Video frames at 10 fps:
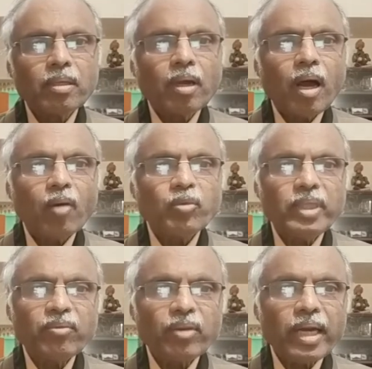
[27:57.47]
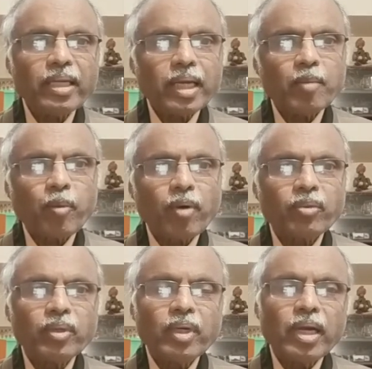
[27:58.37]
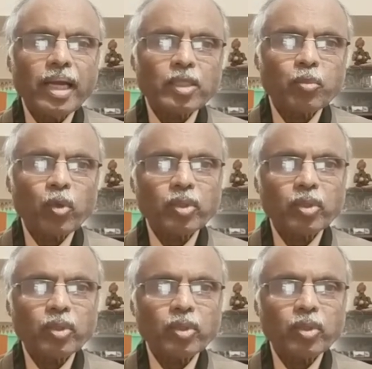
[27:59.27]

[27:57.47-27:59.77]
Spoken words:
of different type of export